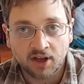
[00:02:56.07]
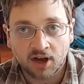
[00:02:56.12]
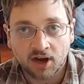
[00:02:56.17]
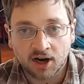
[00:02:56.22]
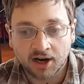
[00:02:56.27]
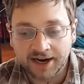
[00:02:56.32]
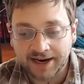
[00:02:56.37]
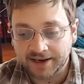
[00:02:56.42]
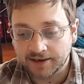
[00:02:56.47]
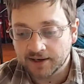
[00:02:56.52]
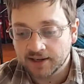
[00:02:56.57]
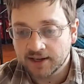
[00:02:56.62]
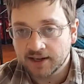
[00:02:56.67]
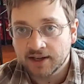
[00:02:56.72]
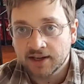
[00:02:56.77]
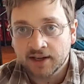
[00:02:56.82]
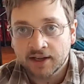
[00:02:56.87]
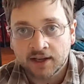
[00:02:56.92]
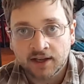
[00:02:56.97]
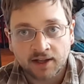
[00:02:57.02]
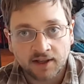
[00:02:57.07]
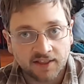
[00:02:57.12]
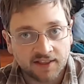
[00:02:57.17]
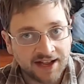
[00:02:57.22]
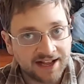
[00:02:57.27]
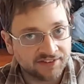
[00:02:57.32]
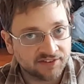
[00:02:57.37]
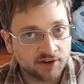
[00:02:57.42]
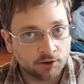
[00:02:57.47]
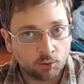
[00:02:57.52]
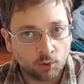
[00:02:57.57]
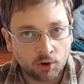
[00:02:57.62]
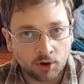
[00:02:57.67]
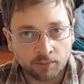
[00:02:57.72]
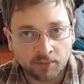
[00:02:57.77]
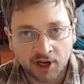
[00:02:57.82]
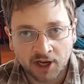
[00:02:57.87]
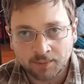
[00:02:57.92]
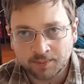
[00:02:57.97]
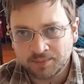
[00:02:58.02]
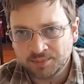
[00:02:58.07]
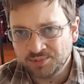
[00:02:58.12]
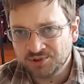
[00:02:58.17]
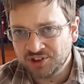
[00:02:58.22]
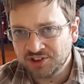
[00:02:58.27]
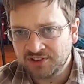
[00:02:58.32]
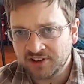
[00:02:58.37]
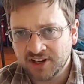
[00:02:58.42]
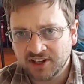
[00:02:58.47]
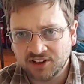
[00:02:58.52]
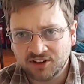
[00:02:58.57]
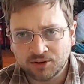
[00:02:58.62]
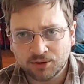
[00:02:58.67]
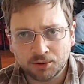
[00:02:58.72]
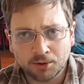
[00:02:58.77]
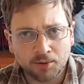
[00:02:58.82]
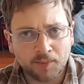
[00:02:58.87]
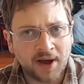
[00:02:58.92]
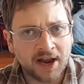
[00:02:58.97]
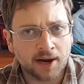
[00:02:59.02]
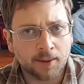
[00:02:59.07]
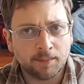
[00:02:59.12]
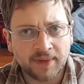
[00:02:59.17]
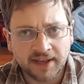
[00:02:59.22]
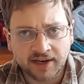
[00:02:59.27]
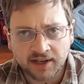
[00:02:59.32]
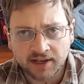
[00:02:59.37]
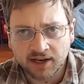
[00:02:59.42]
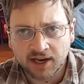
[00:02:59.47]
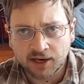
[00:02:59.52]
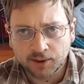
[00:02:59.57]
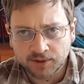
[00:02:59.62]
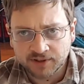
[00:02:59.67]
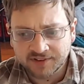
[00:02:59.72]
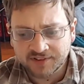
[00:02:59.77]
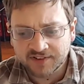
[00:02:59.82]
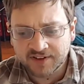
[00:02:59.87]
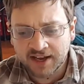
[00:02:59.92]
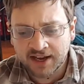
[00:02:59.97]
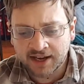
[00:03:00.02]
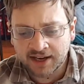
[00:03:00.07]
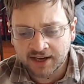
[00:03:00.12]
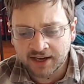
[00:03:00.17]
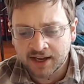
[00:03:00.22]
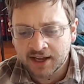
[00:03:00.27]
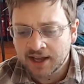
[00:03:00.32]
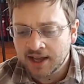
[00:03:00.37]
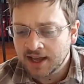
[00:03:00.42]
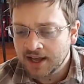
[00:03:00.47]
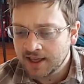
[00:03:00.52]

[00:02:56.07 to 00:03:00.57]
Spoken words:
All right, that's our warm-up. Should take you about a minute, I would say.